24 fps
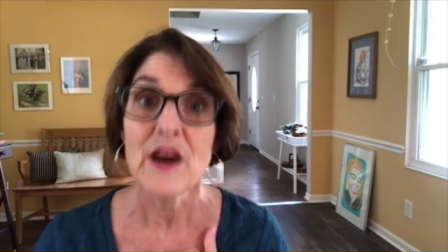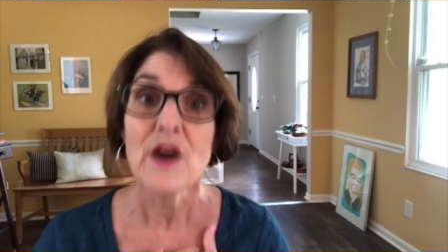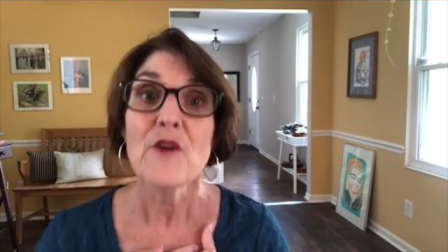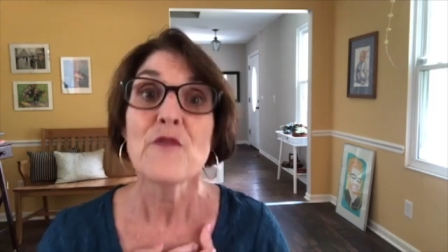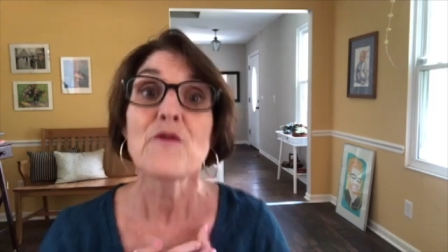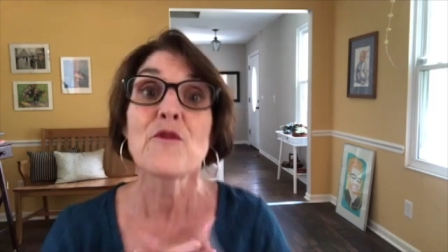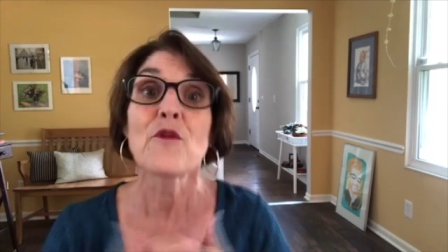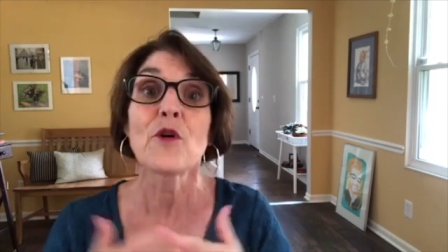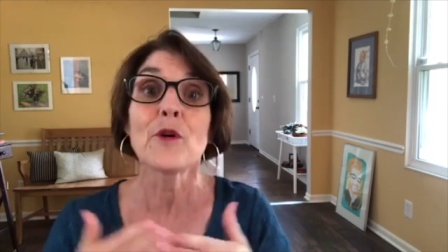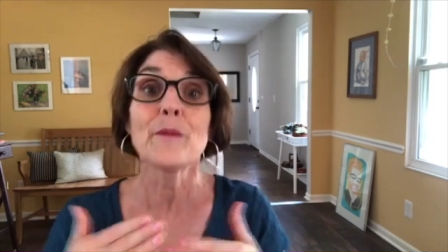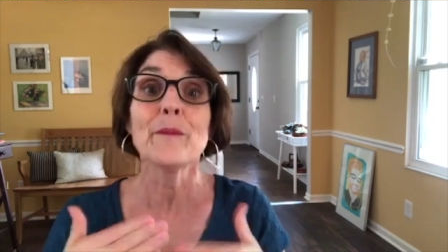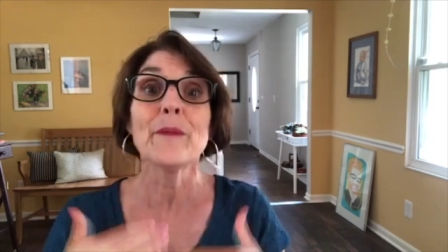
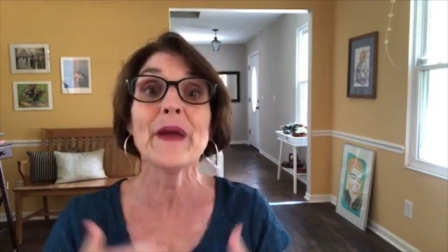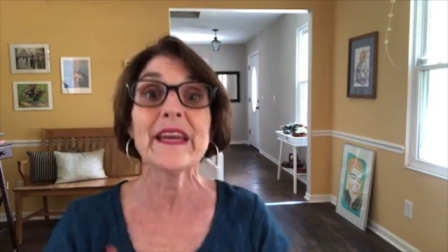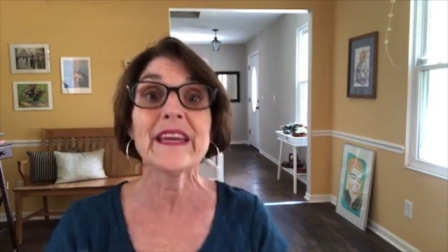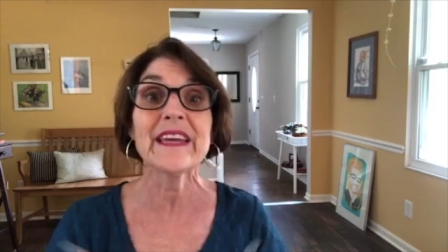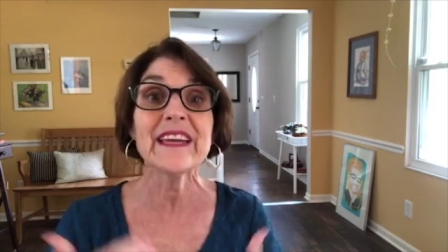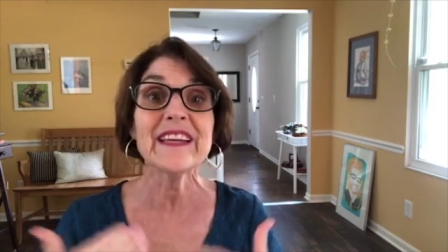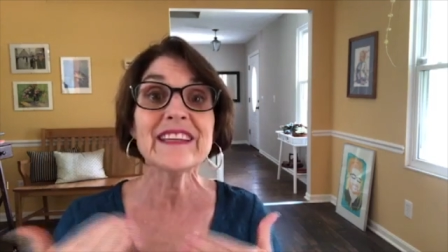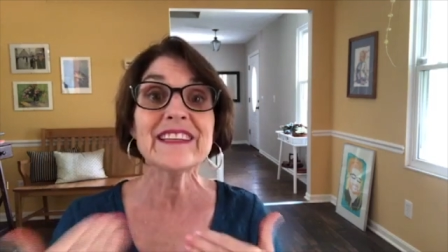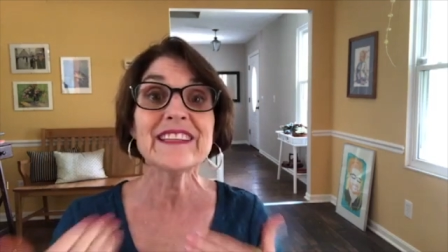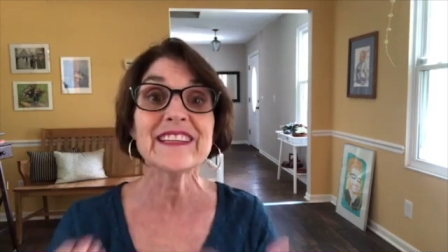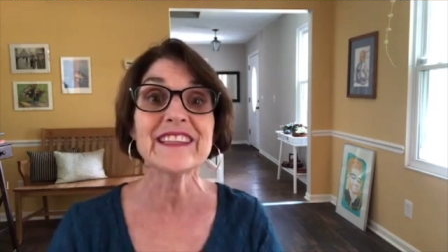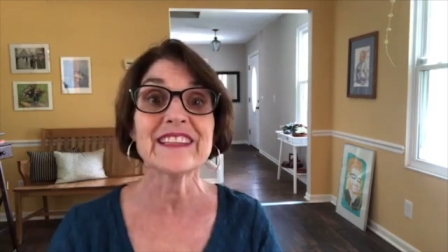for
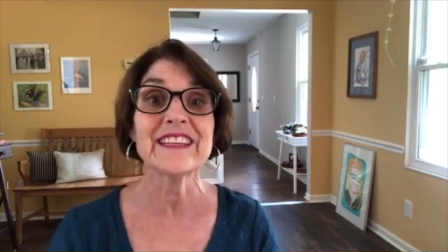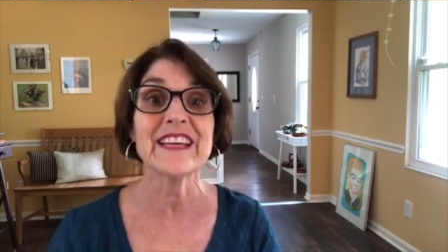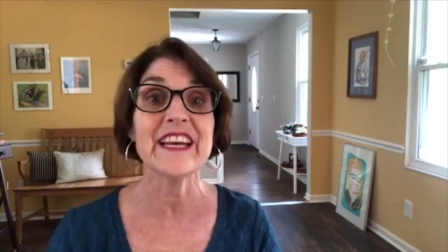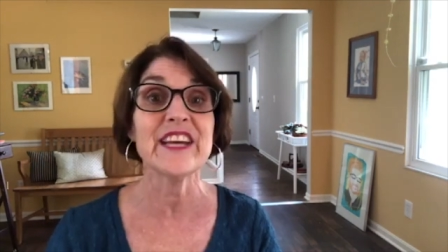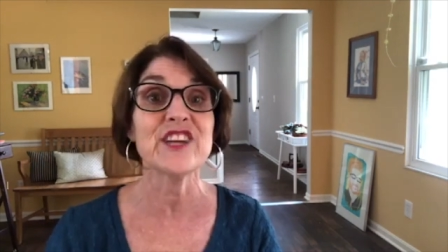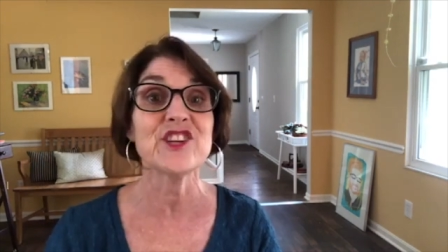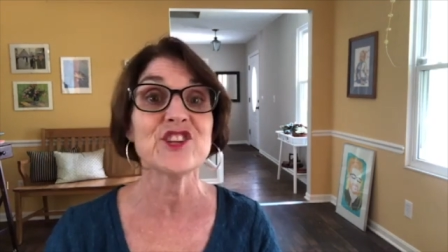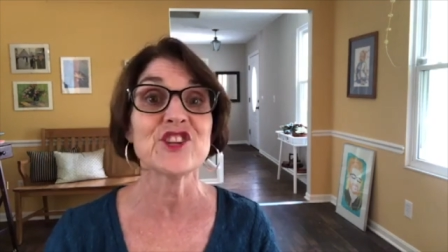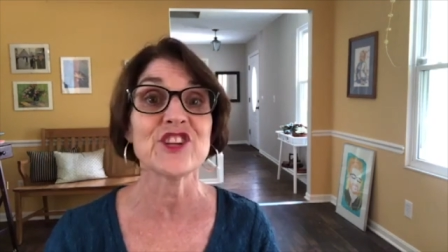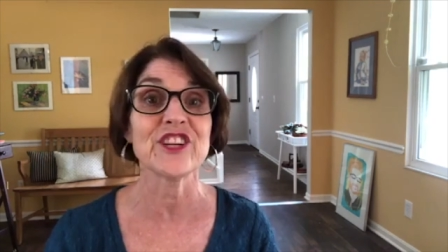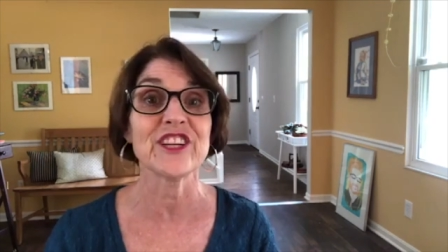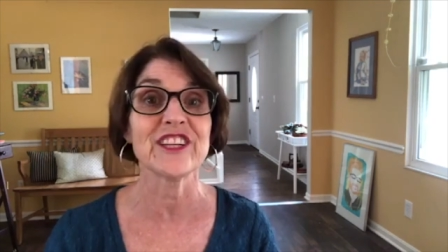making
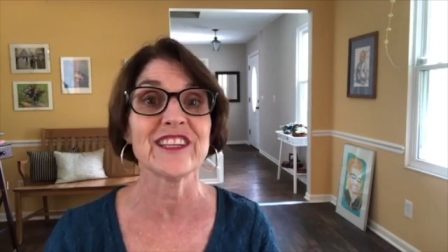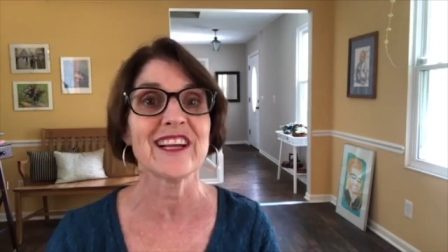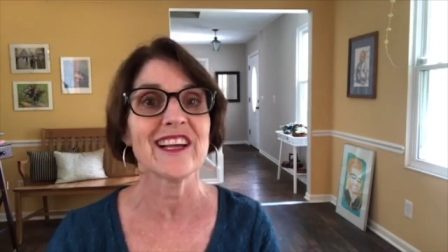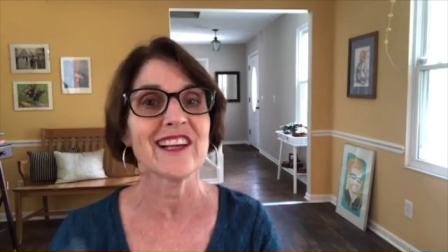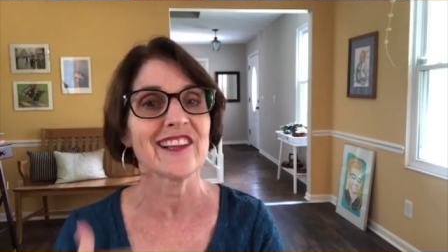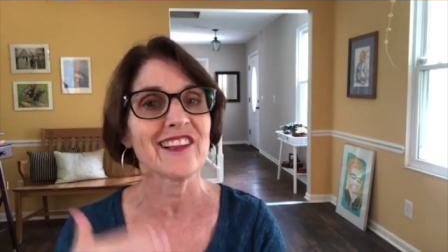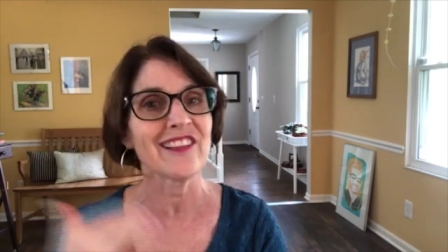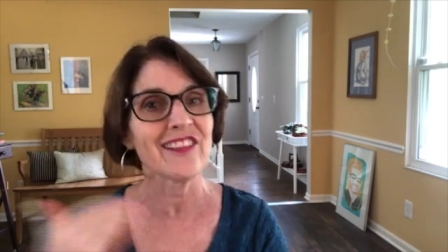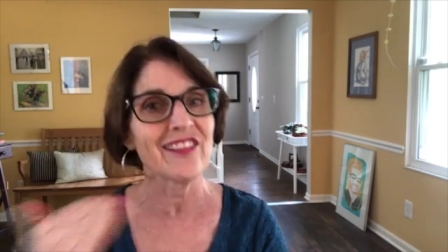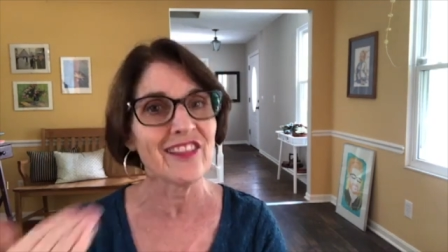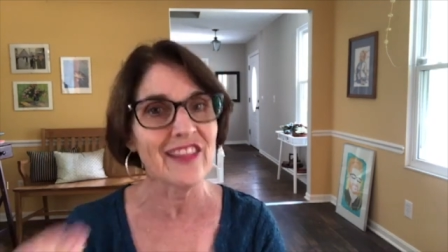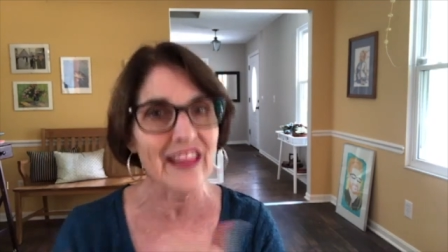dictation
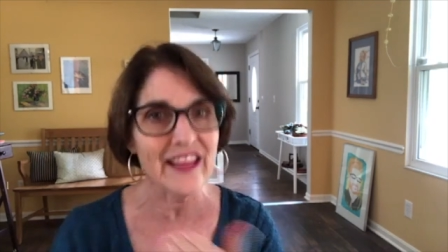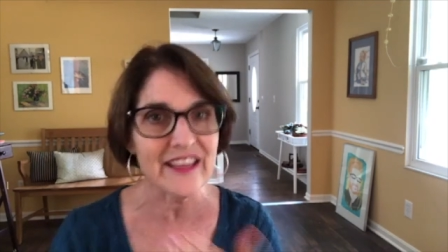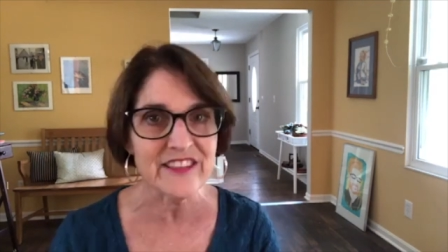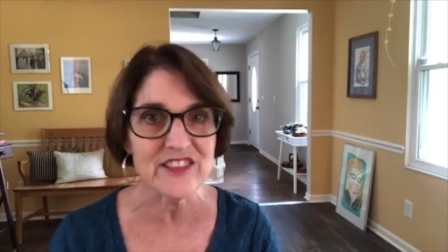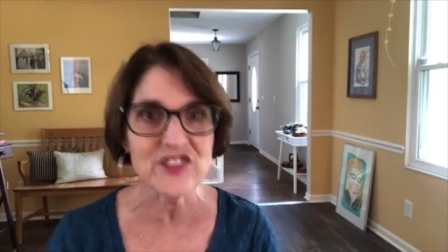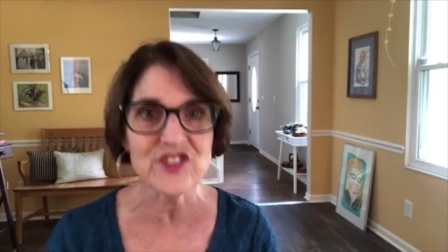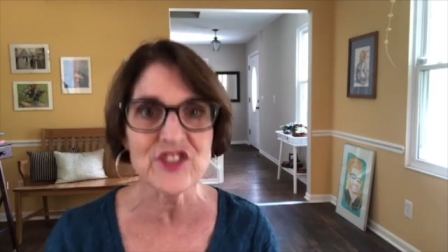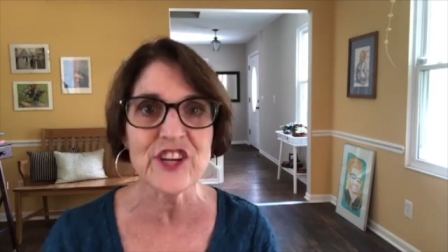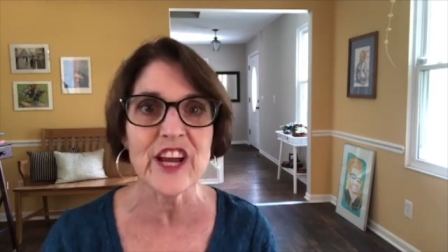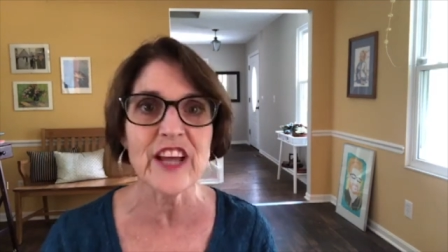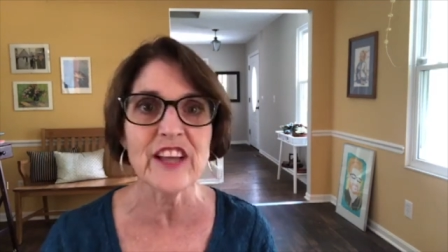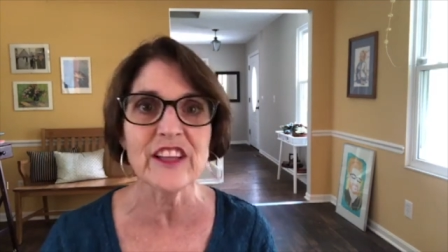less
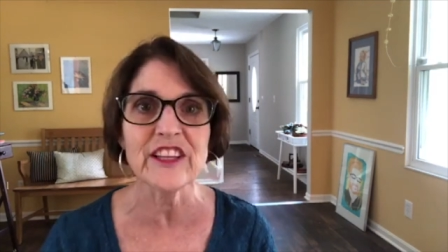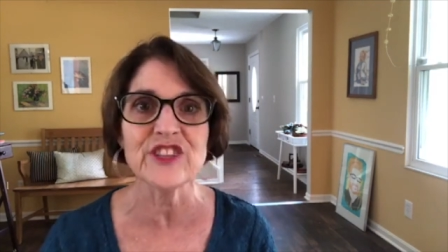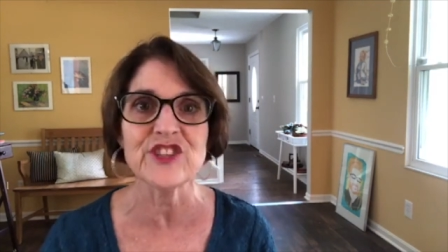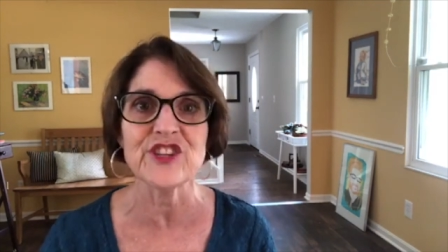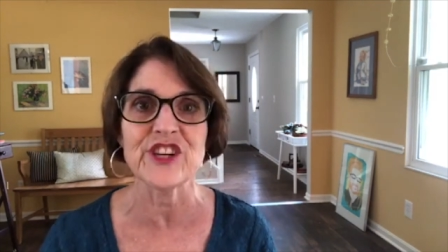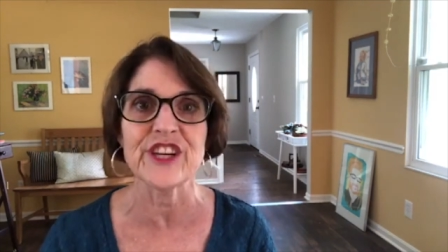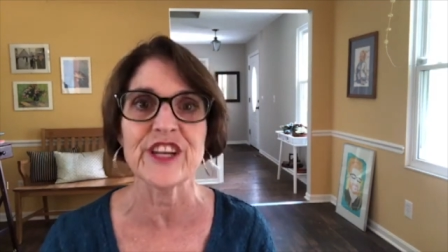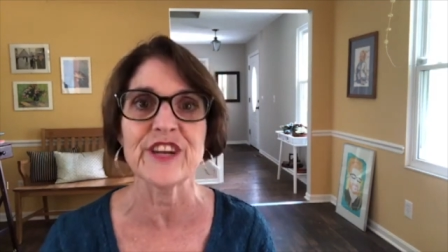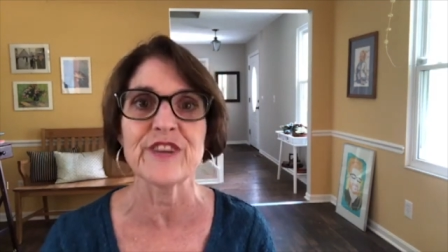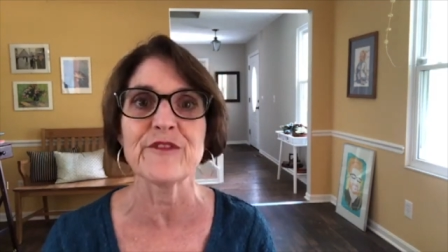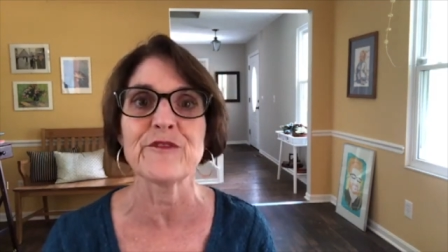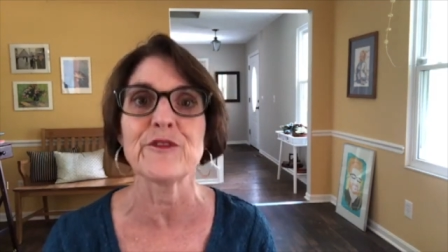
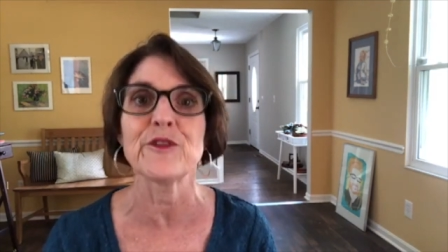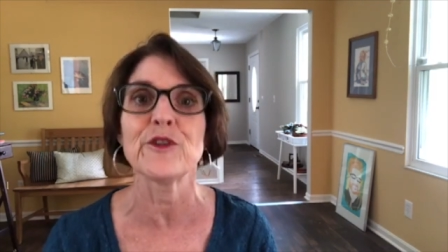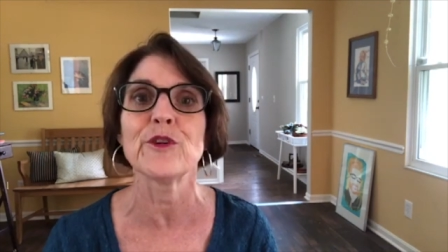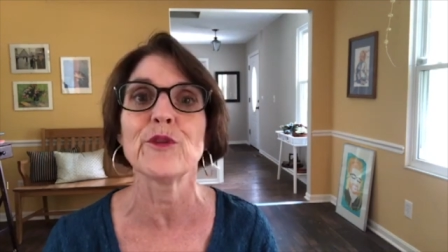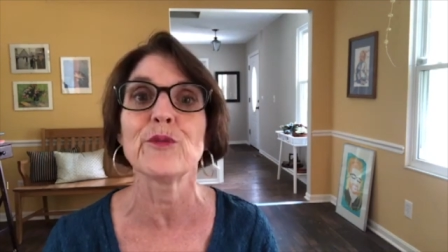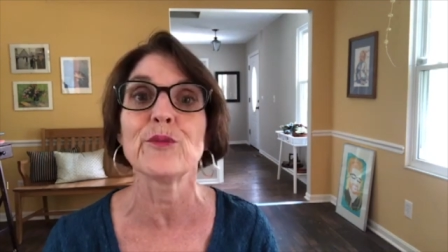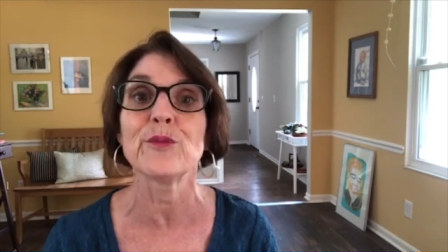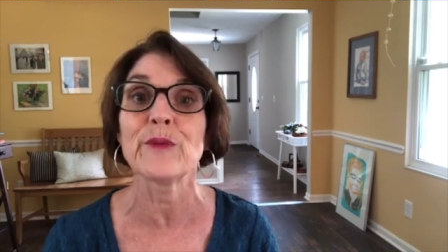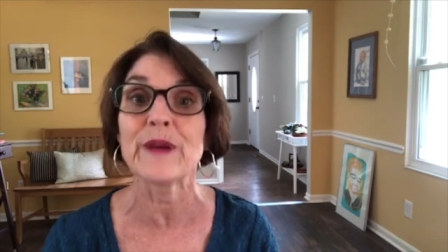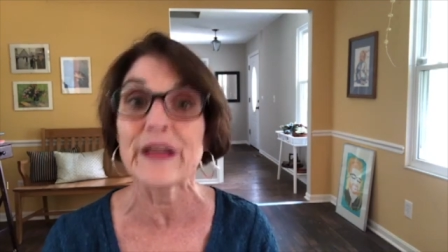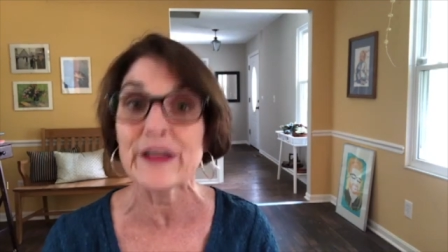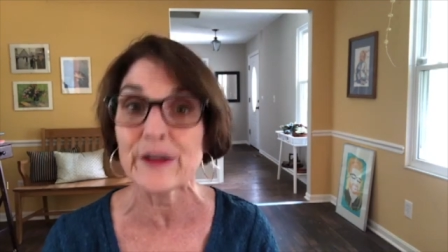challenging for
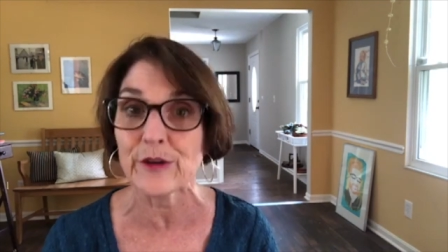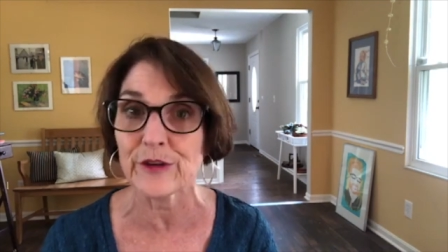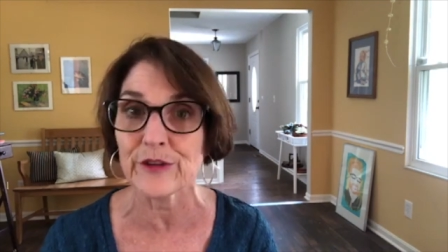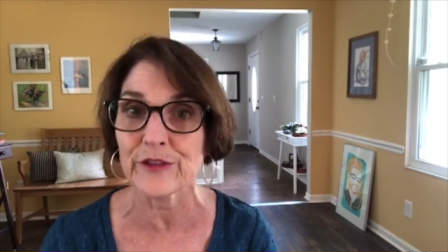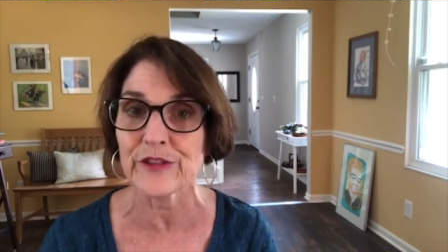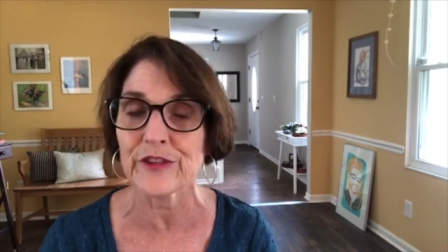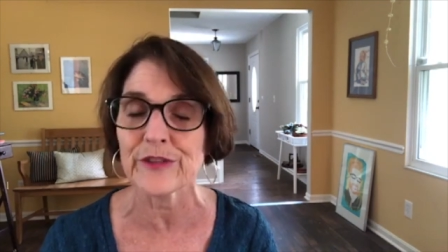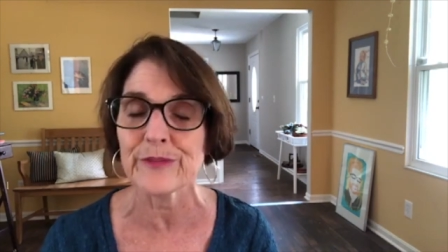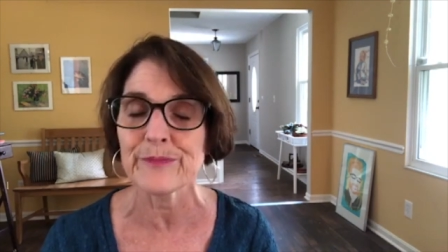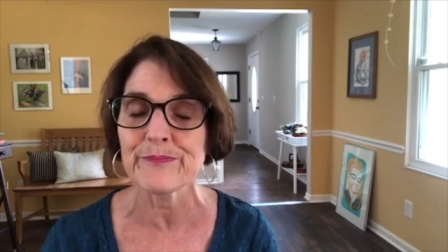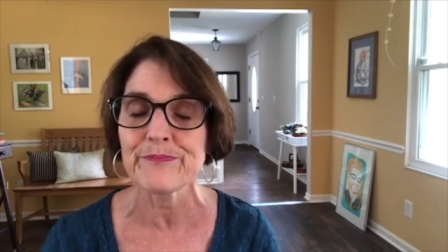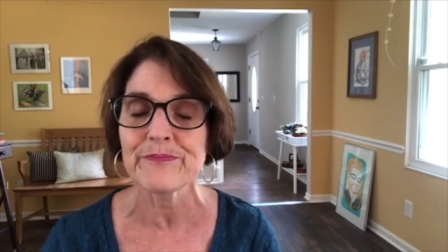
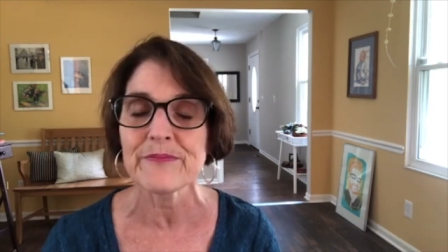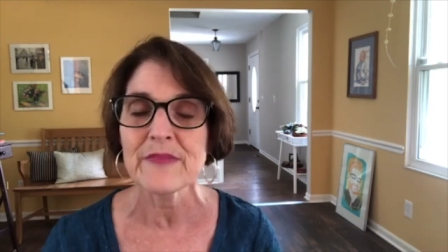readers.